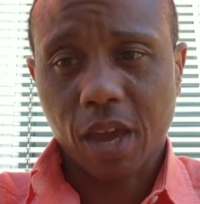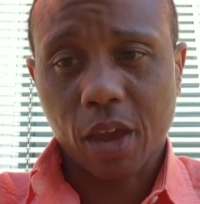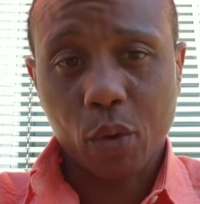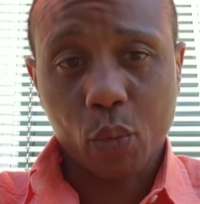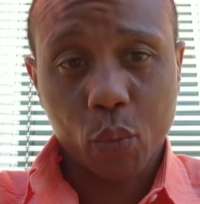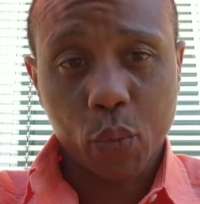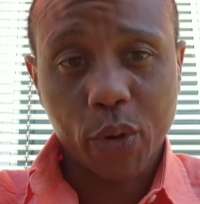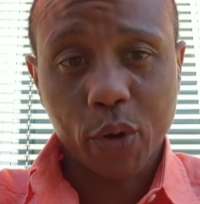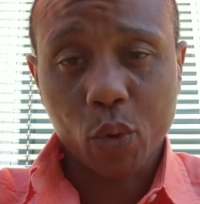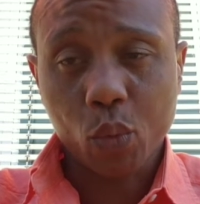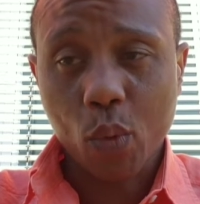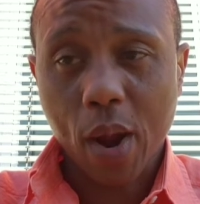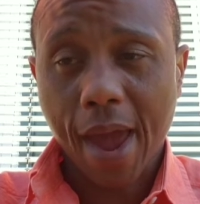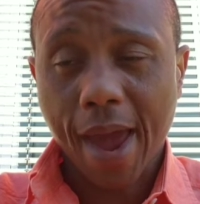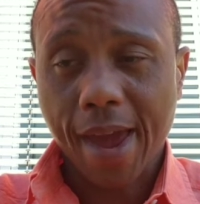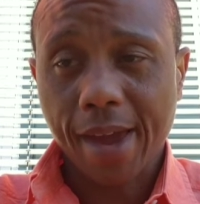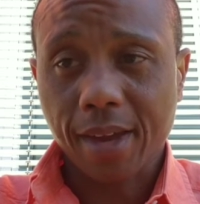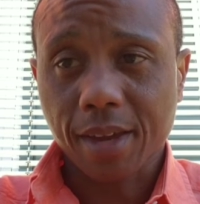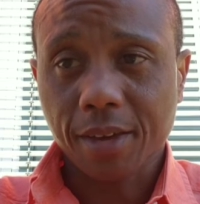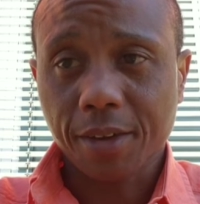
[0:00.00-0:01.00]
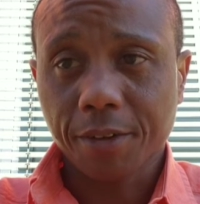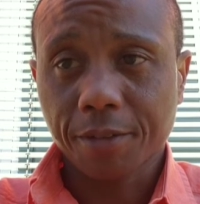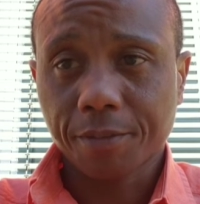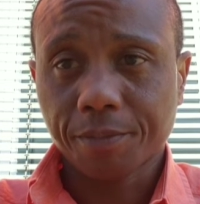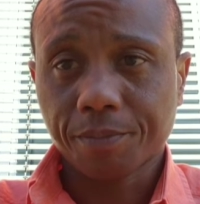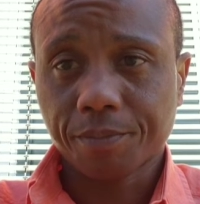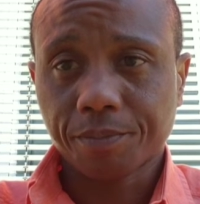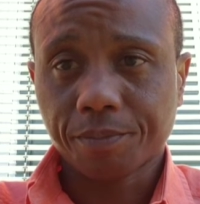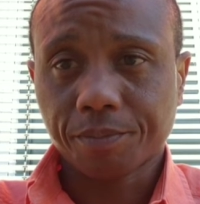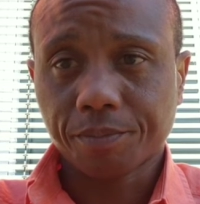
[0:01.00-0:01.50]
a rear rack,
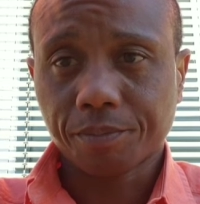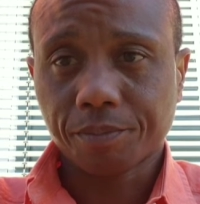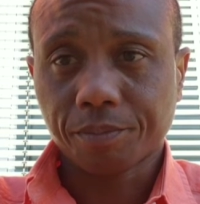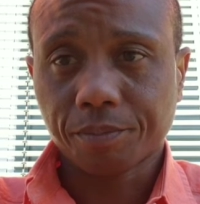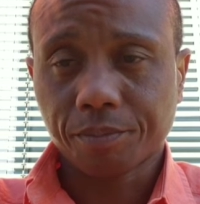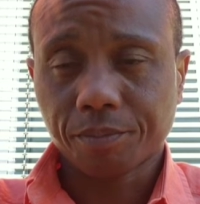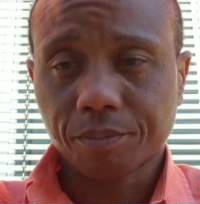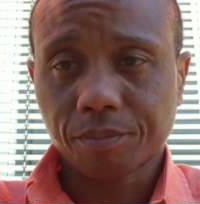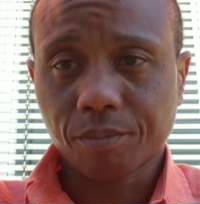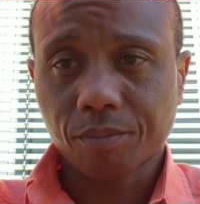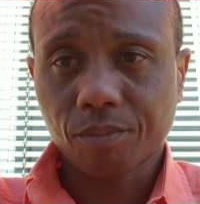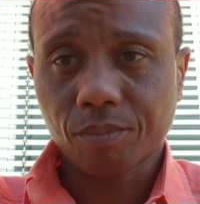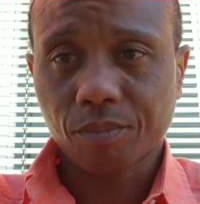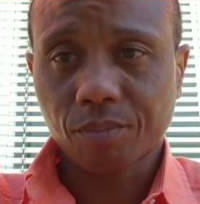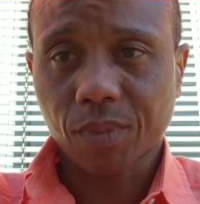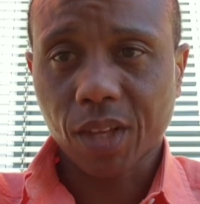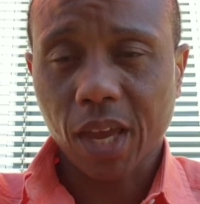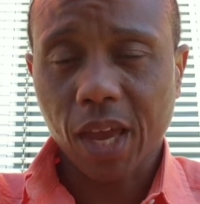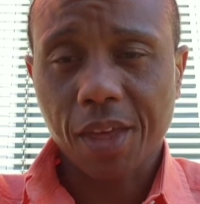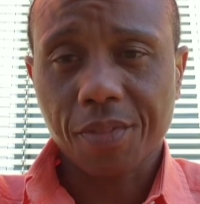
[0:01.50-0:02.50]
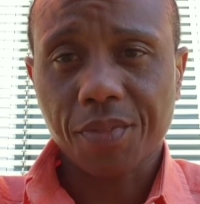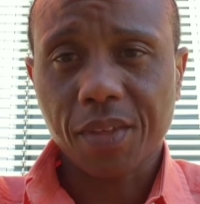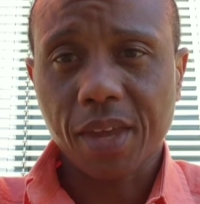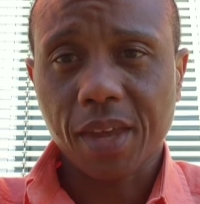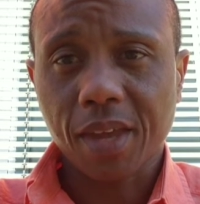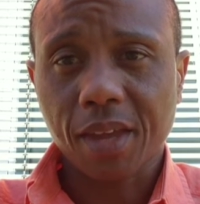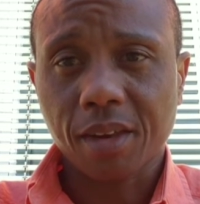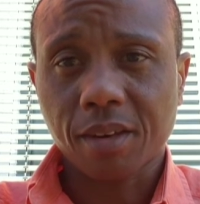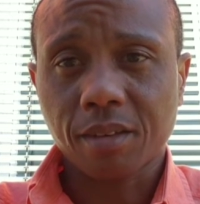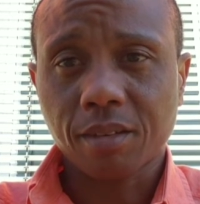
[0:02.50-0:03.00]
and
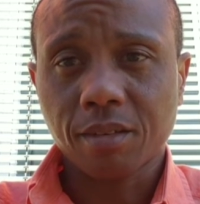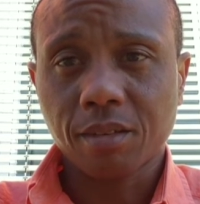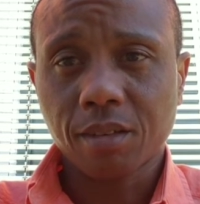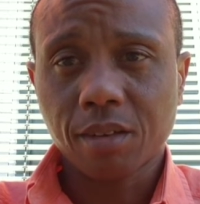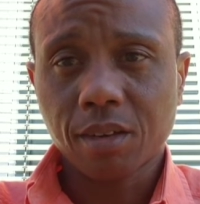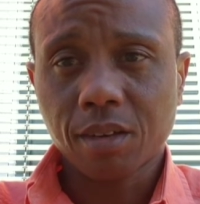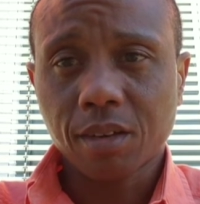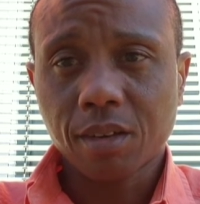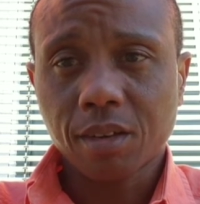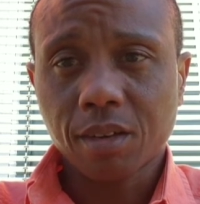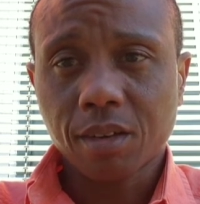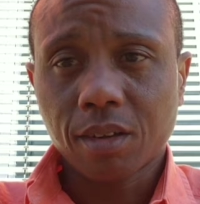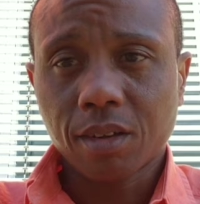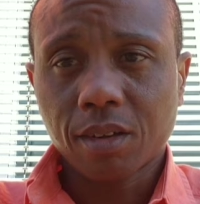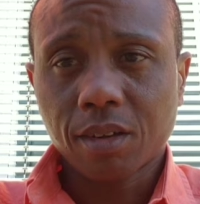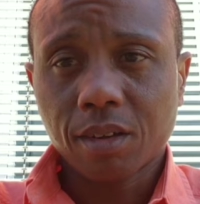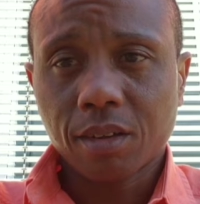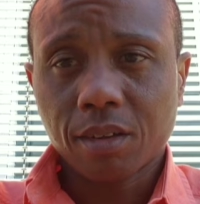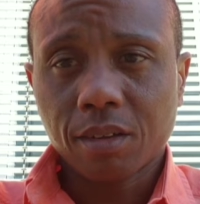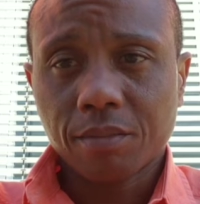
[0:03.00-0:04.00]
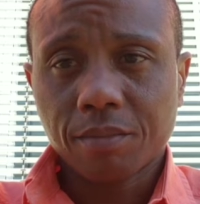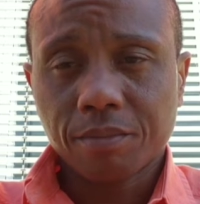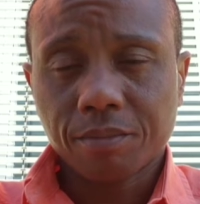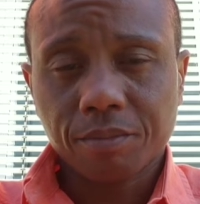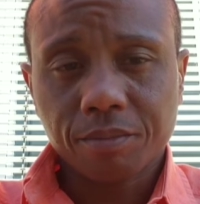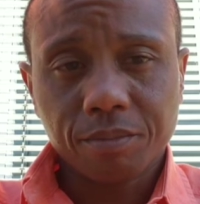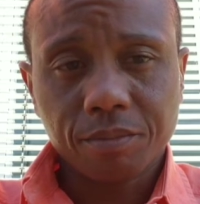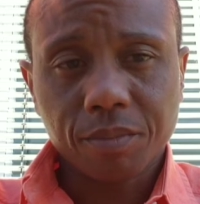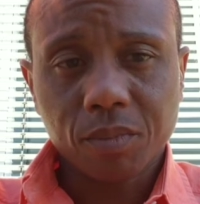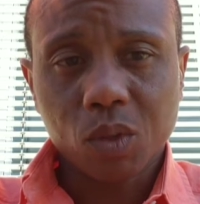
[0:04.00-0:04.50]
then
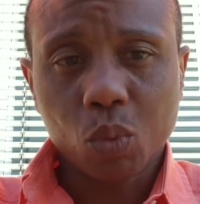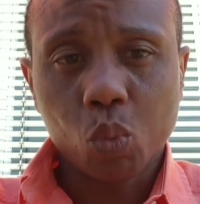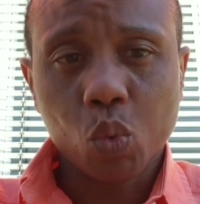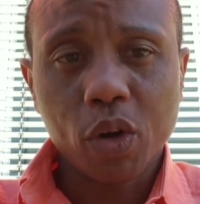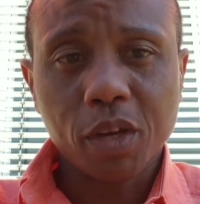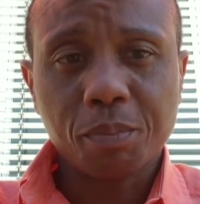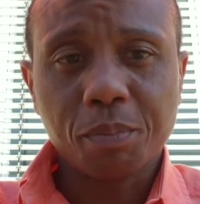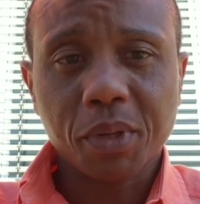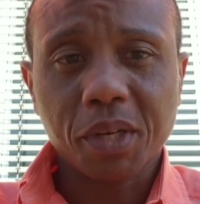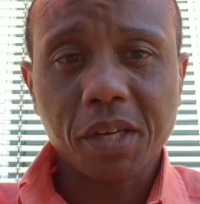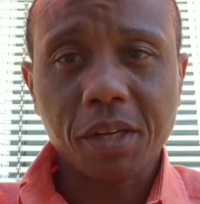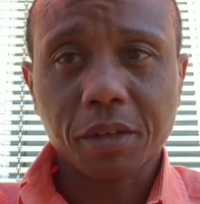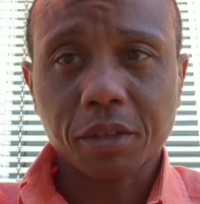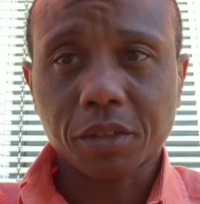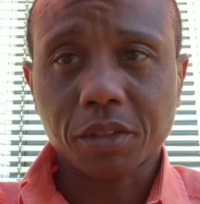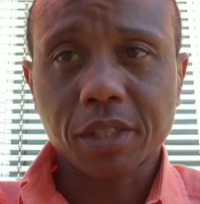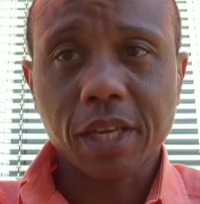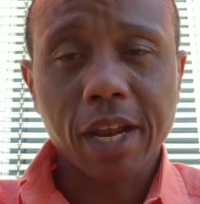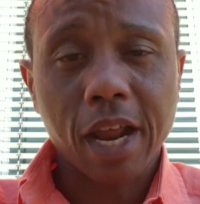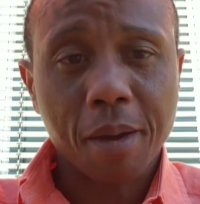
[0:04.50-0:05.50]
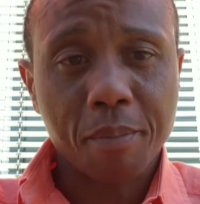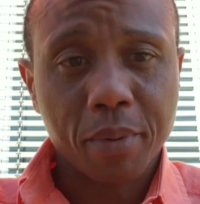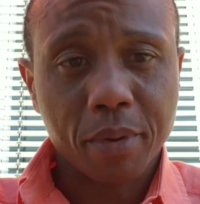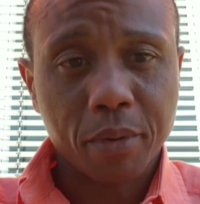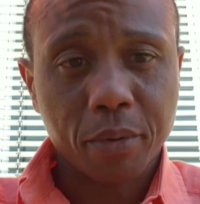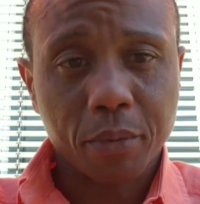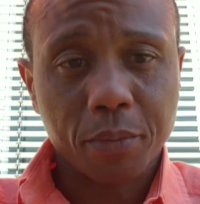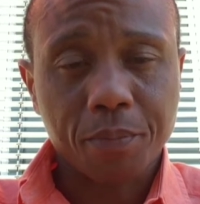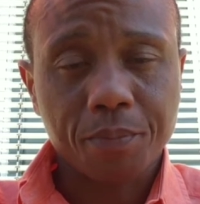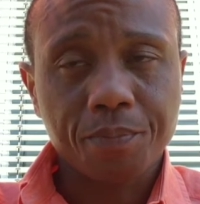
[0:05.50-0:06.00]
wood panniers that I
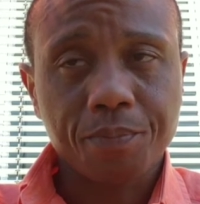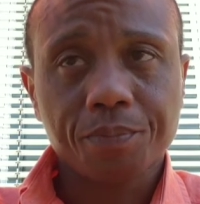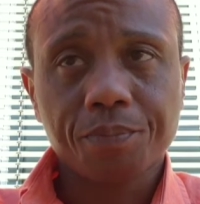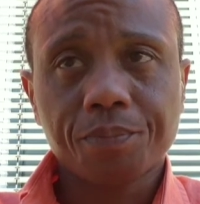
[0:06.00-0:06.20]
built.